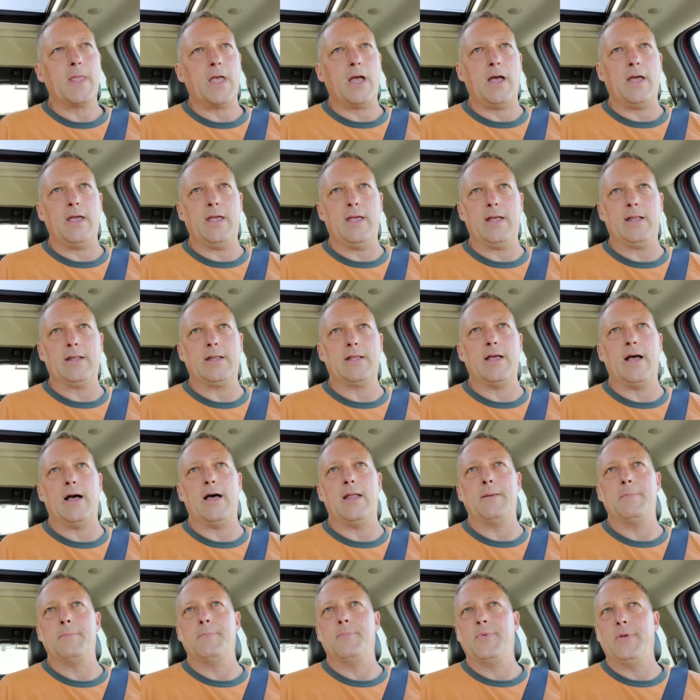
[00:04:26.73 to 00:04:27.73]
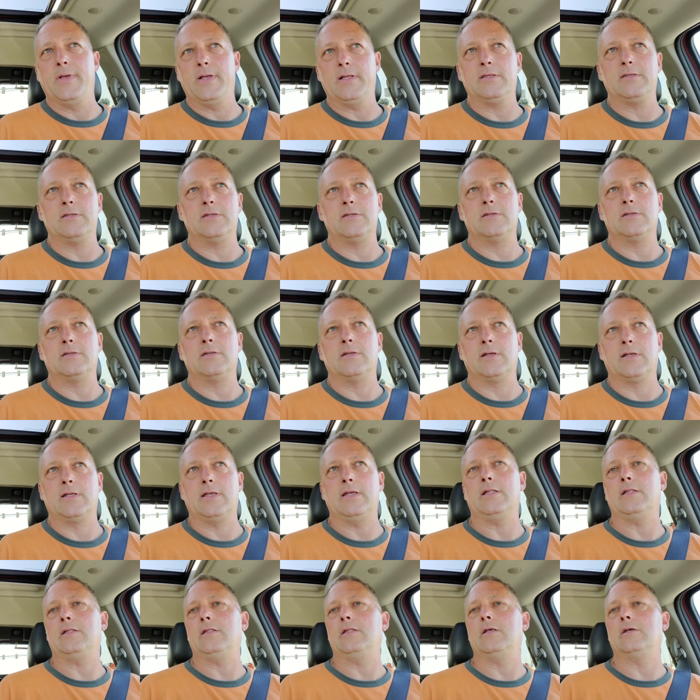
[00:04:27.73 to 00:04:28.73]
I had gotten bids to
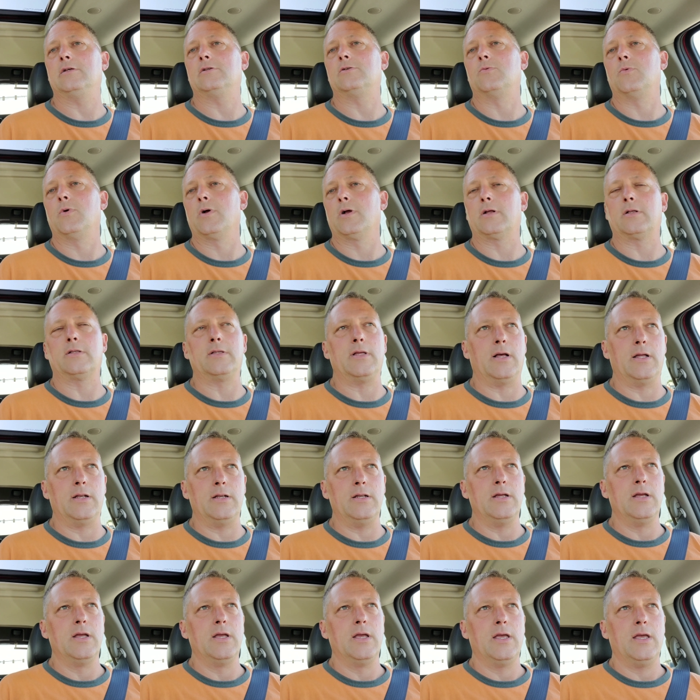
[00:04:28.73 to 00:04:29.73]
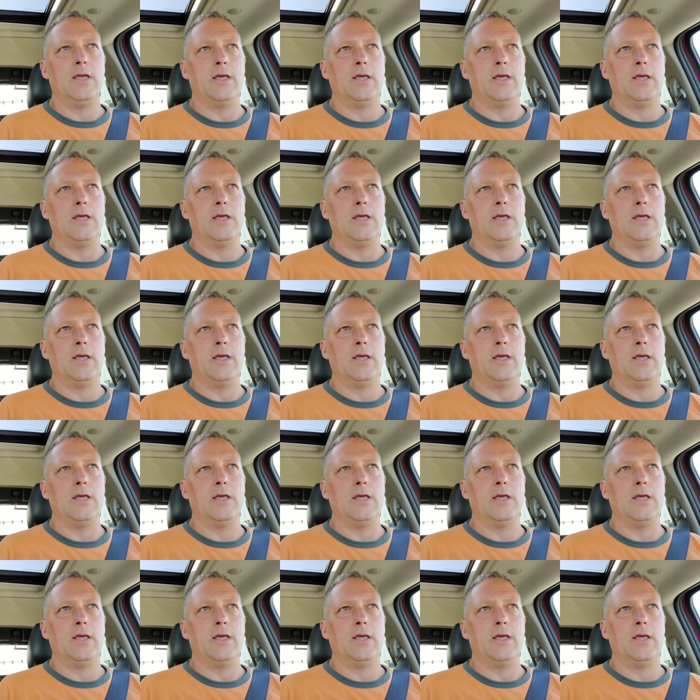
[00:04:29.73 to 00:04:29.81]
get this work done,